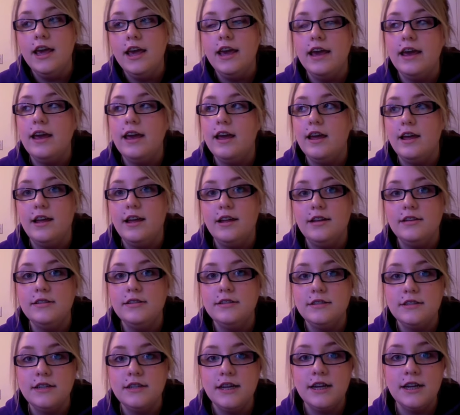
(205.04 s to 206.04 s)

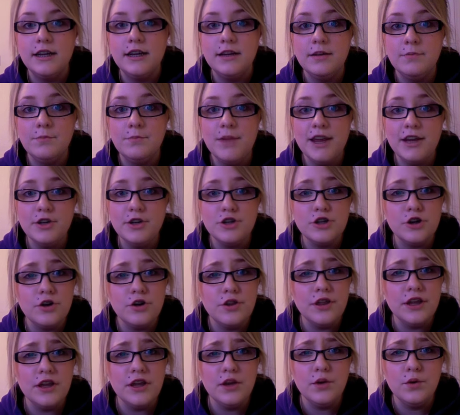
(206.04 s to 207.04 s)
and make sure
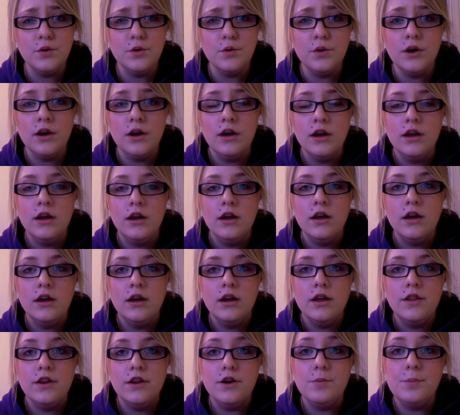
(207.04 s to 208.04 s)
that
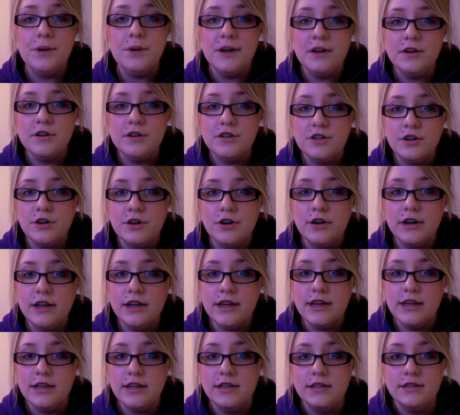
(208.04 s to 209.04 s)
your piercer
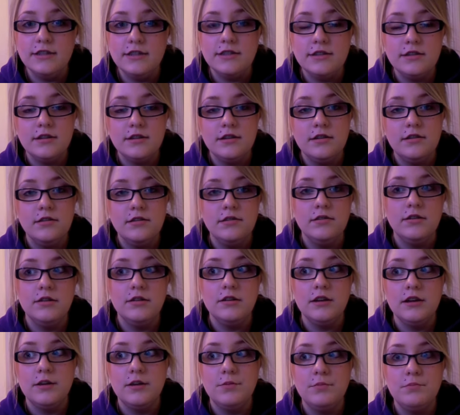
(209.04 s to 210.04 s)
is
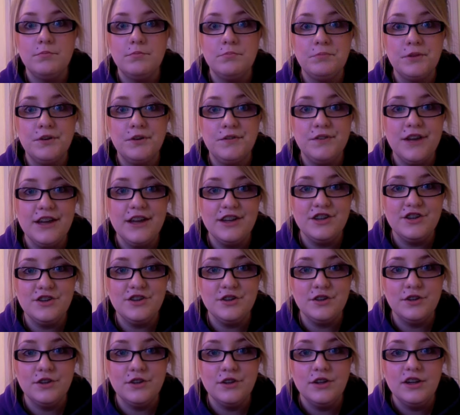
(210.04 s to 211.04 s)

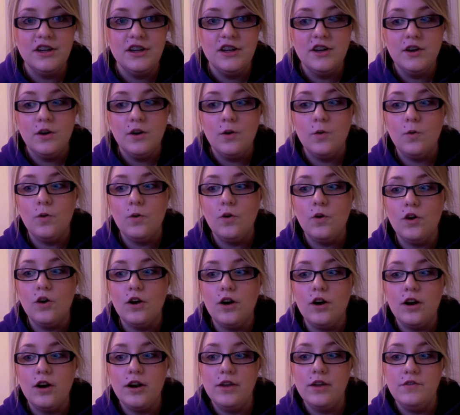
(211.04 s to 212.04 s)
professional,
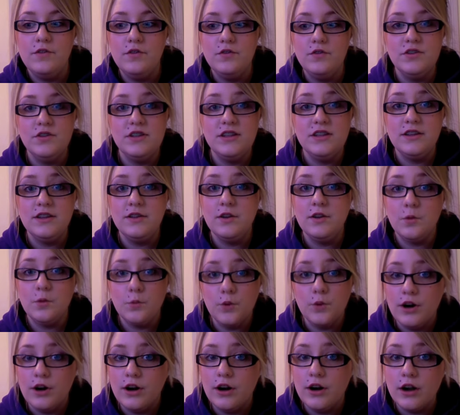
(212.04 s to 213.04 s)
or if you've seen their
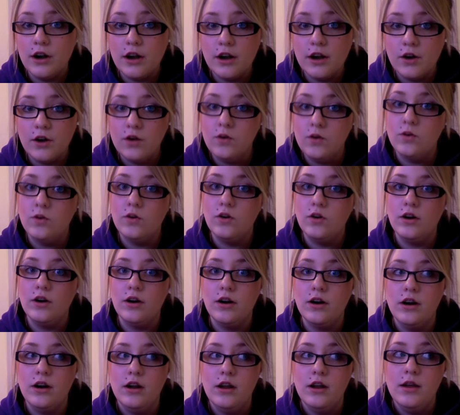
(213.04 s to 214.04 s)
work,
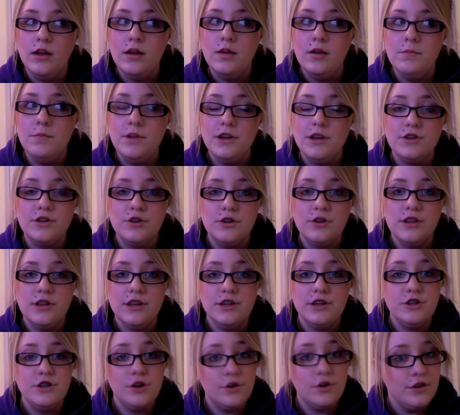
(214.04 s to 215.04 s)
or make sure they
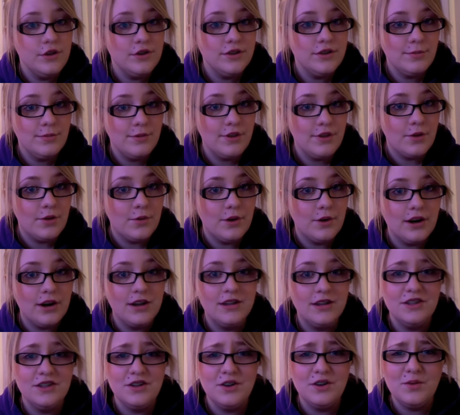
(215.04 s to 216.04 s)
show you some of their work,
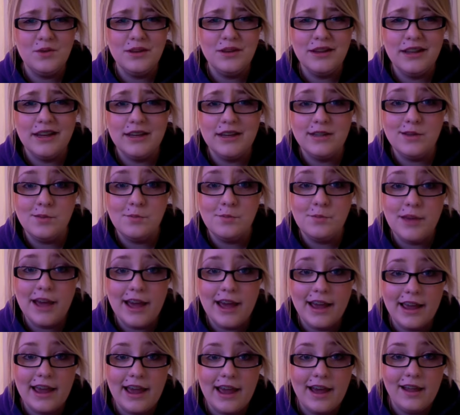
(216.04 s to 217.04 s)
because you don't want like some
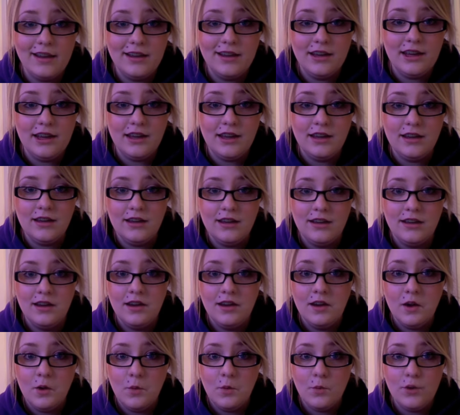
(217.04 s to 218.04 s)
back alley
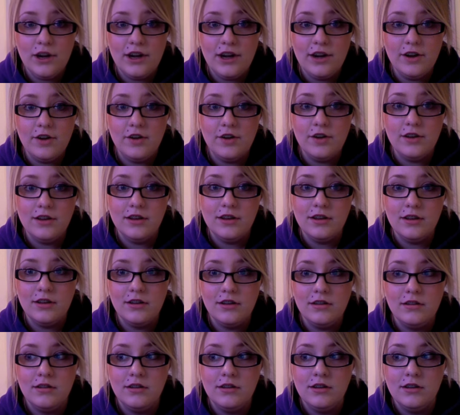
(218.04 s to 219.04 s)
weird
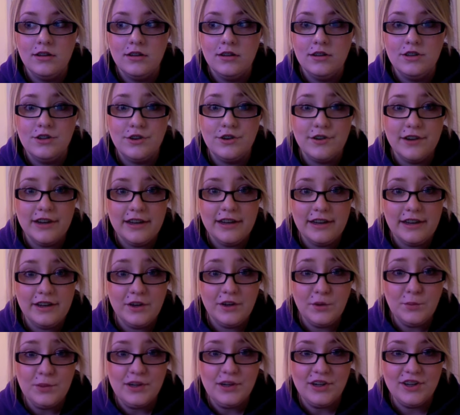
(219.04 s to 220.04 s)
dirty
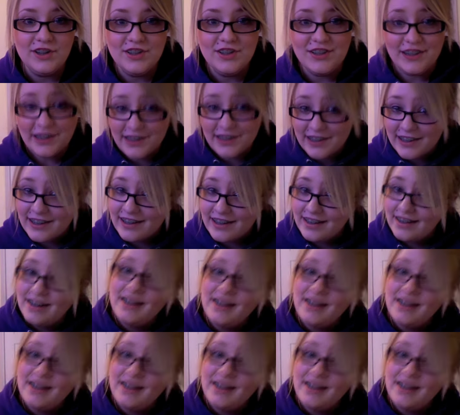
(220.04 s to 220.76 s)
needle piercer.